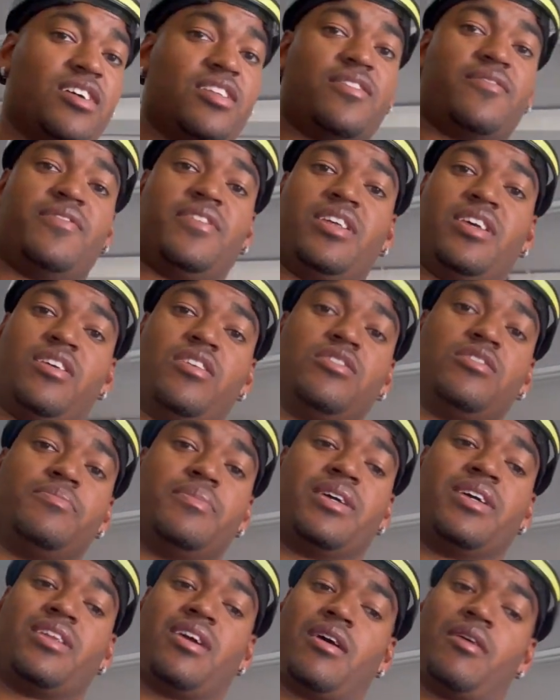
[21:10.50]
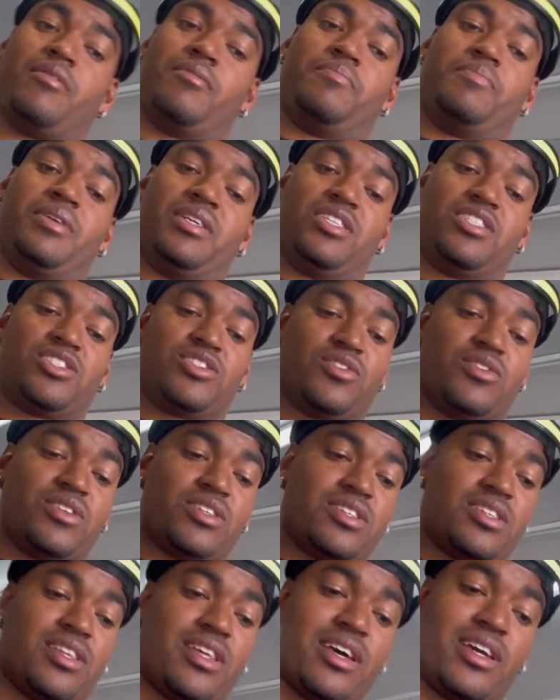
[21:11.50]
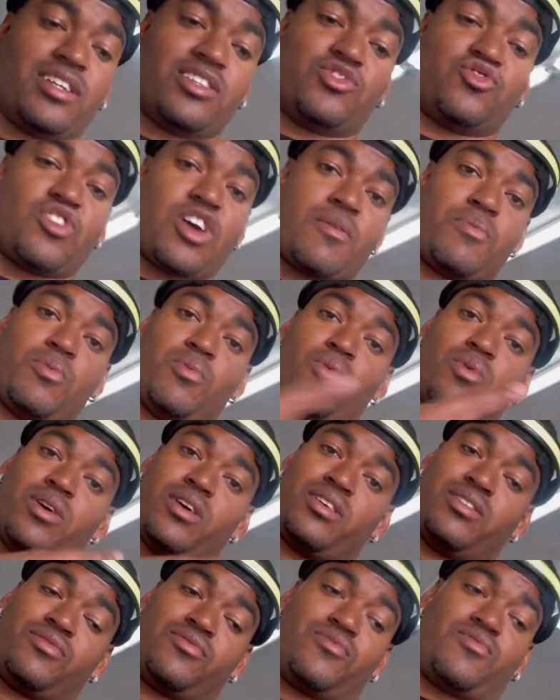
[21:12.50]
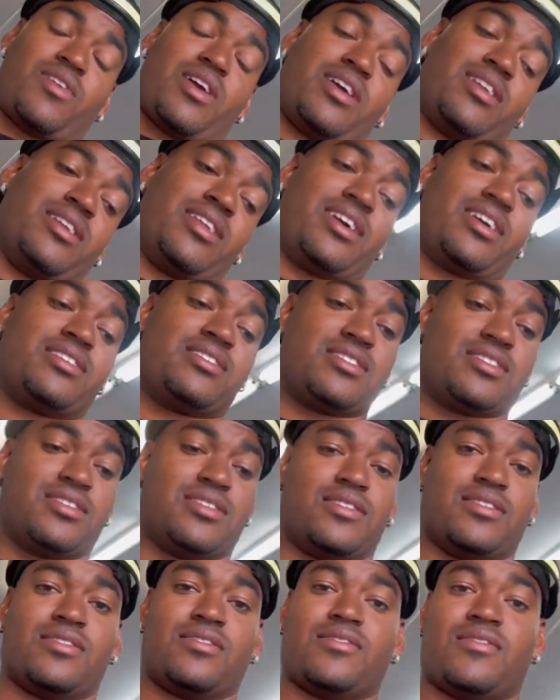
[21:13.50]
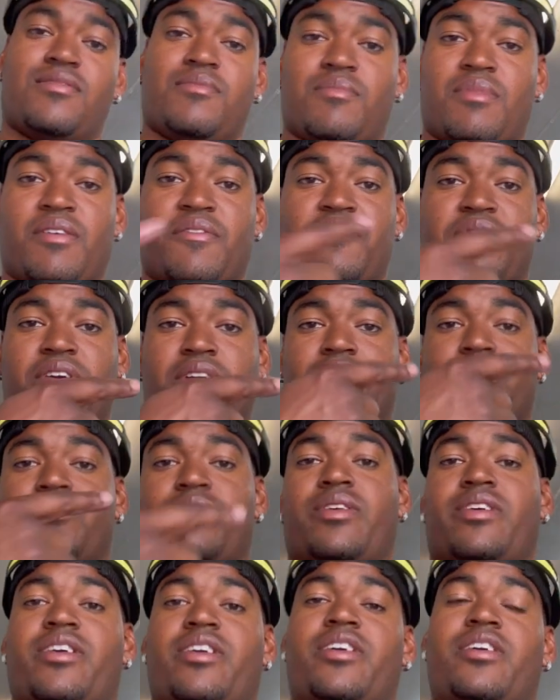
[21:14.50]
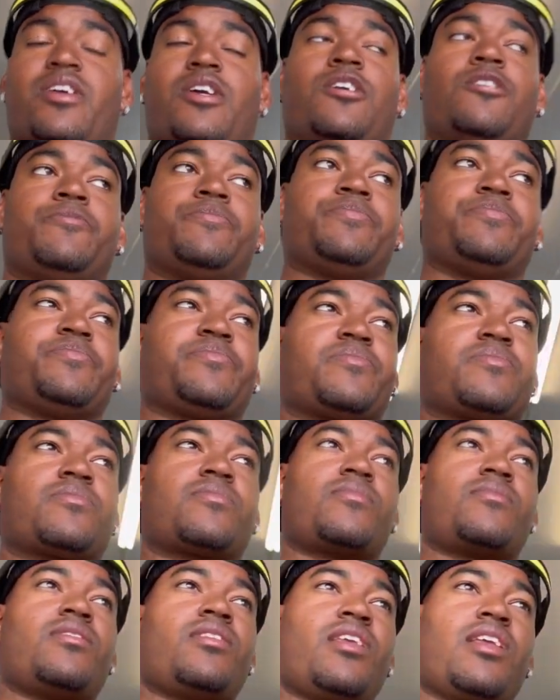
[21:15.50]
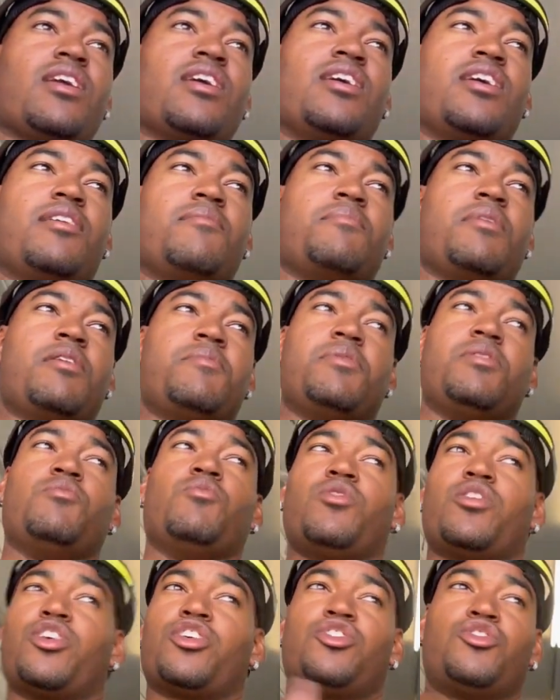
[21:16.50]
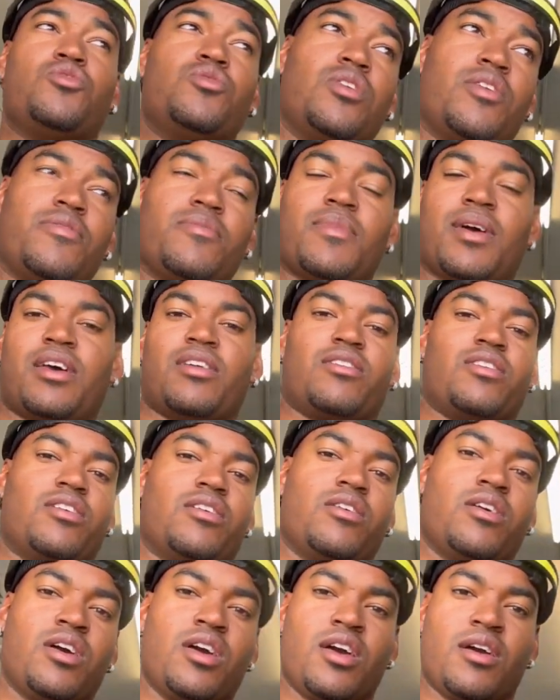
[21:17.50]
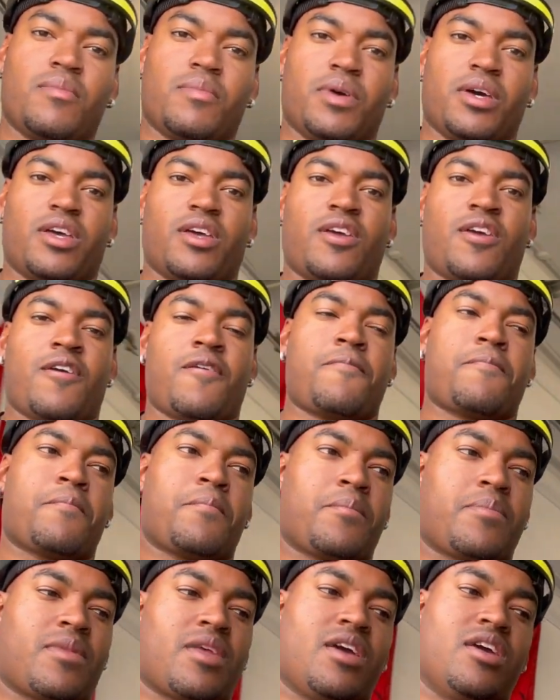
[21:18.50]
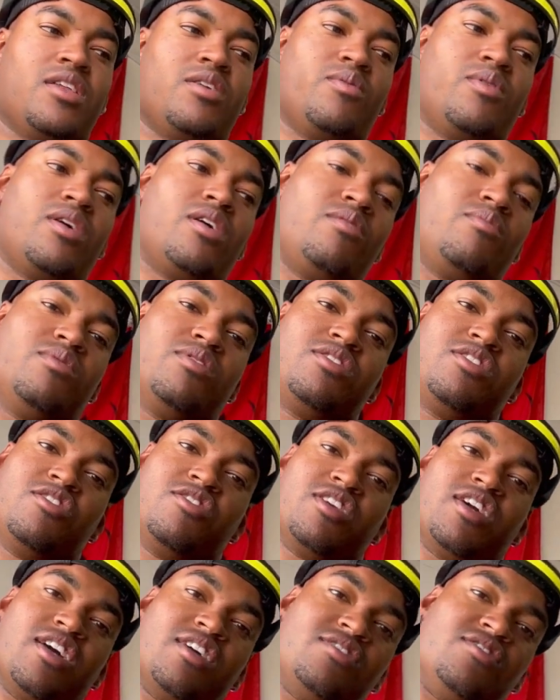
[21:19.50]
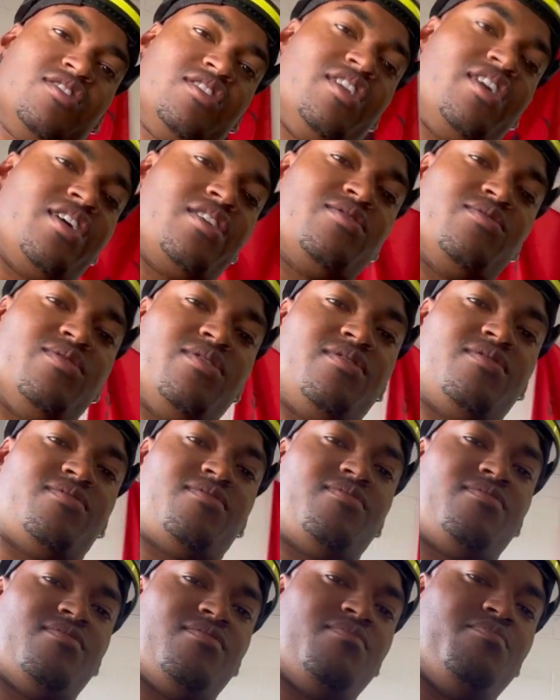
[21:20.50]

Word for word: other videos, man. I'll be sure to like drop one right next to my face right here. Maybe one or two of them, I don't know. But anyway, see you guys on the next one.